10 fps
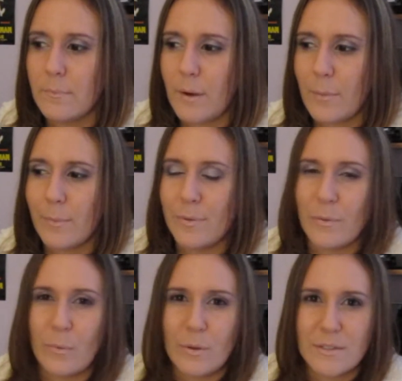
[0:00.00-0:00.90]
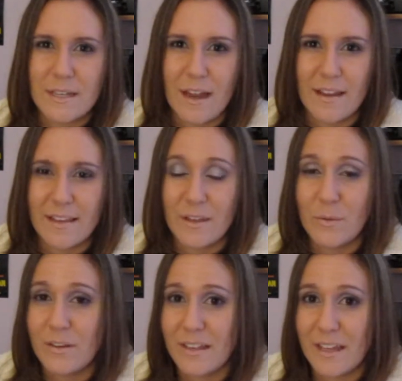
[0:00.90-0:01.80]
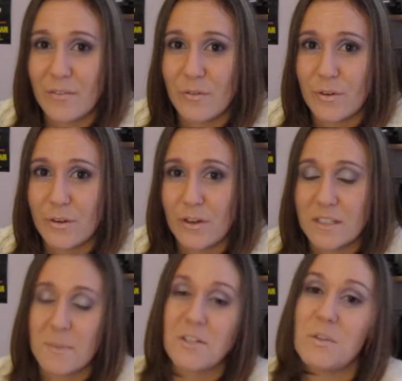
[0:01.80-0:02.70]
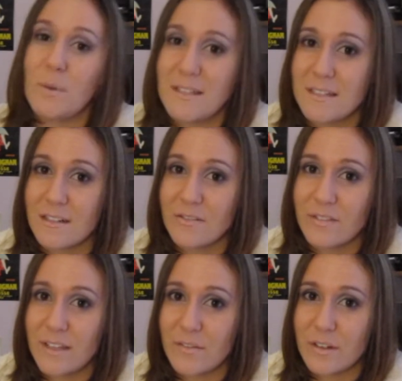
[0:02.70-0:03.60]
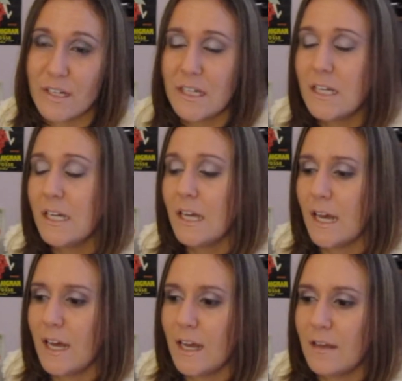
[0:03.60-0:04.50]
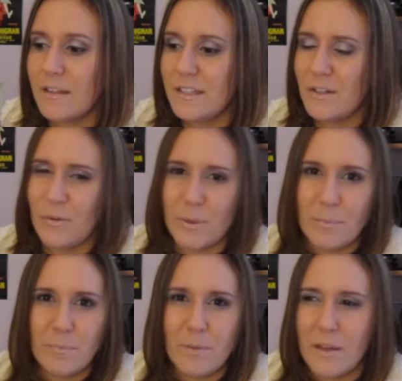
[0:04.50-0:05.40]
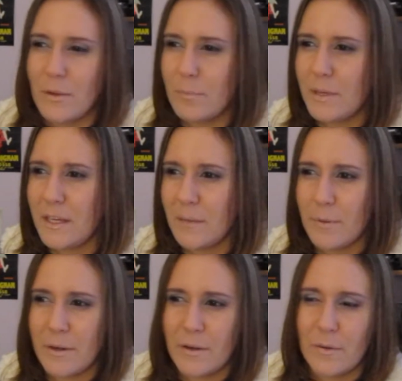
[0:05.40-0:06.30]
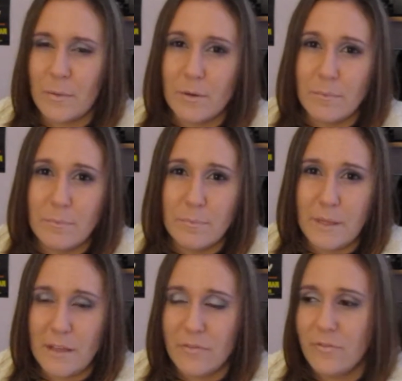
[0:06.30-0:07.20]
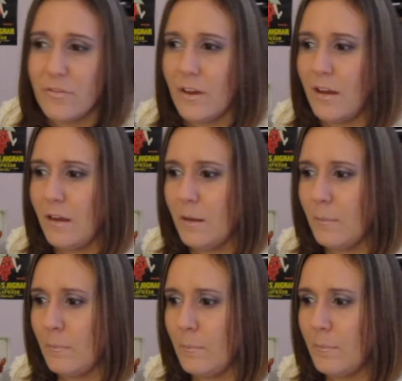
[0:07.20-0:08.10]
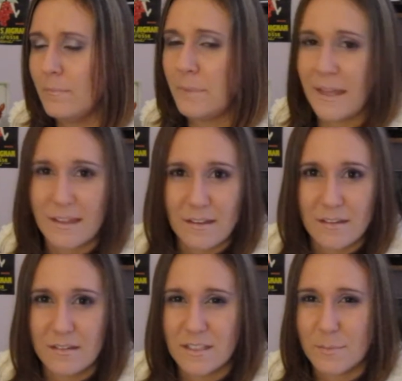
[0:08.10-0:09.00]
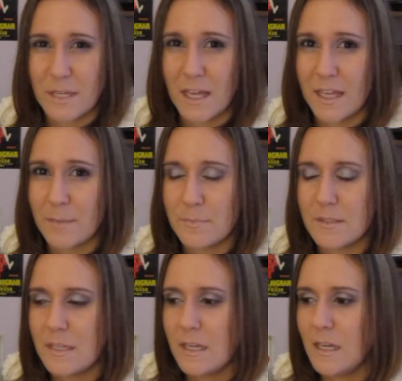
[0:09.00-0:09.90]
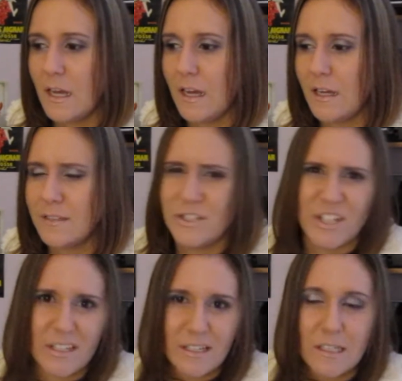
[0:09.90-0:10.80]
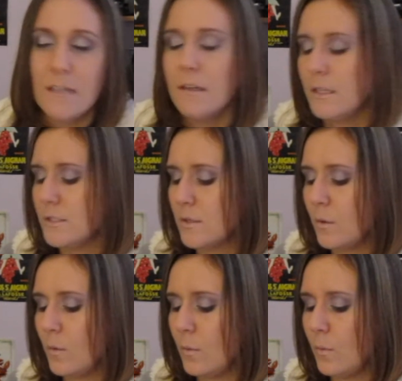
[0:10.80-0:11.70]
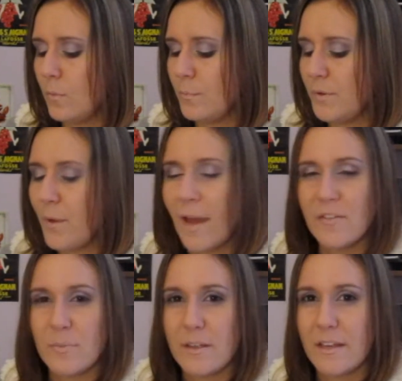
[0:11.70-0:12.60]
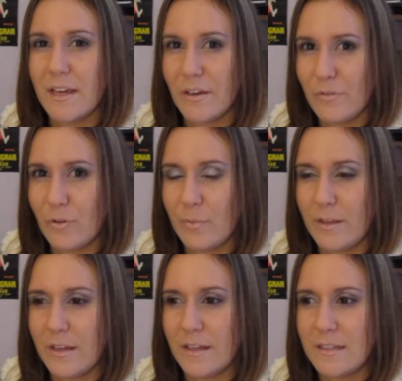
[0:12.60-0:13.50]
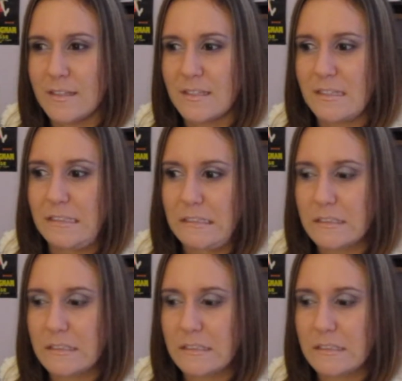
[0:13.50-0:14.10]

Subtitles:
probably the worst kind that you can get for a dog, especially ones that are flavored. With either peanut butter or beef, bacon sometimes, chicken. So you have to be careful because